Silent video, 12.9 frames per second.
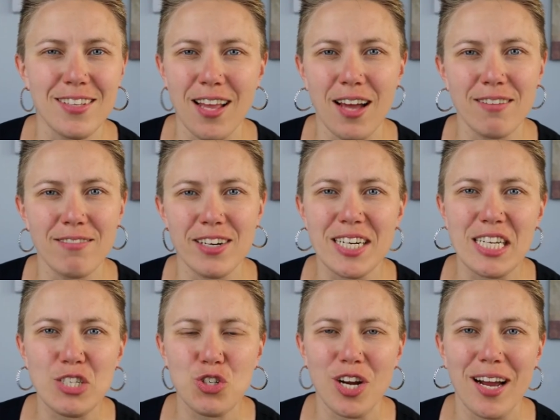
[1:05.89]
Not
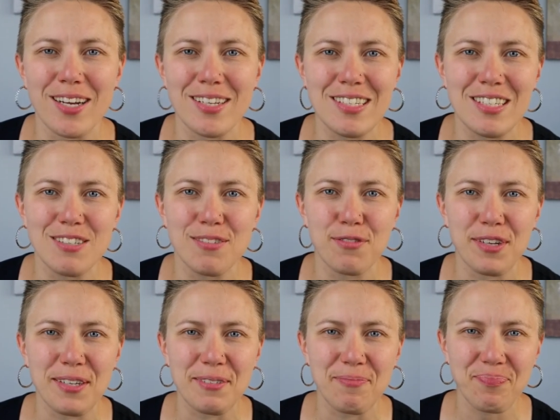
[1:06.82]
very attractive.
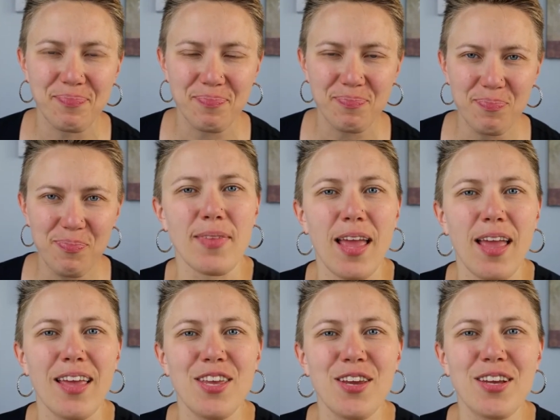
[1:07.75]

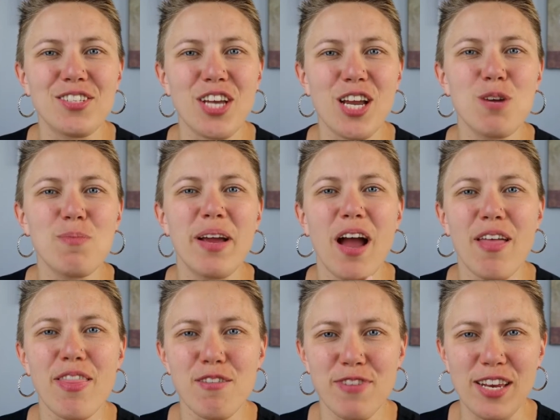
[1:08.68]
You can check out my
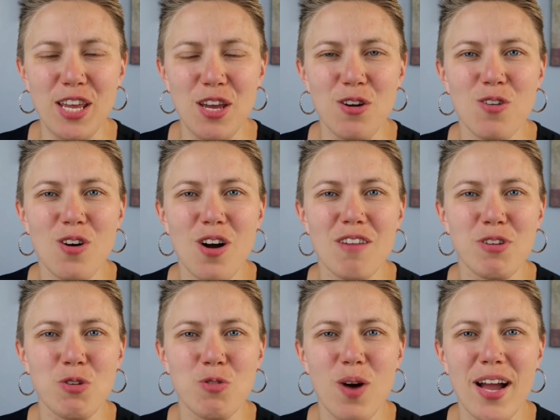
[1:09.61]
other video
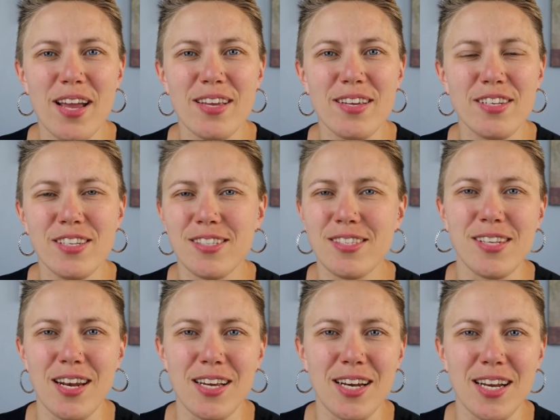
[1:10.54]
for why it's
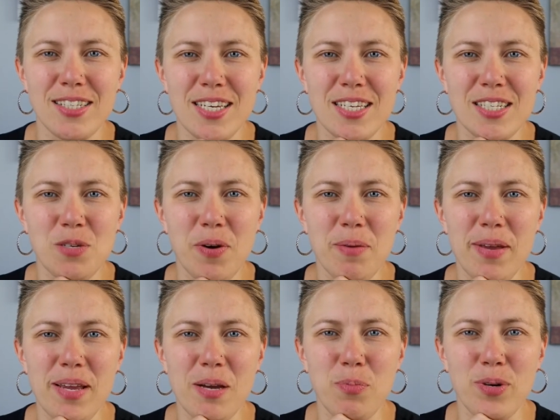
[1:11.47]
not a good idea to wear
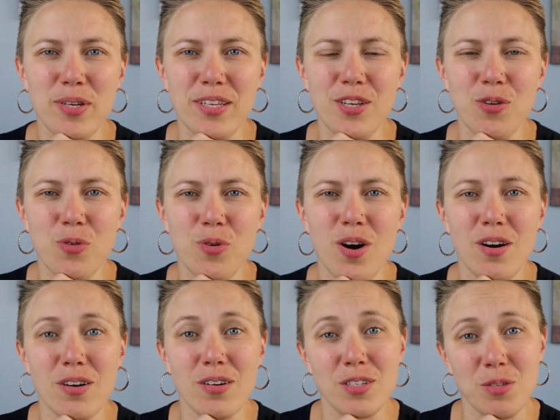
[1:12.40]
makeup when you
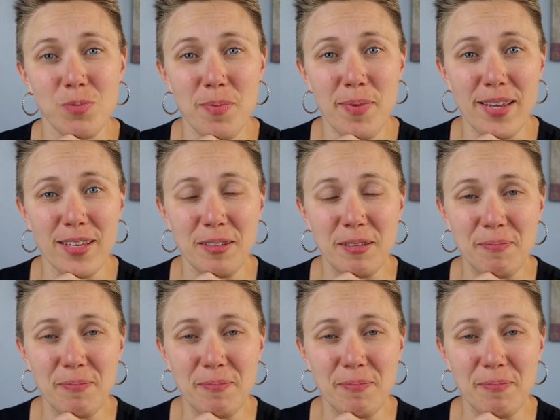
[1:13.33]
are swimming.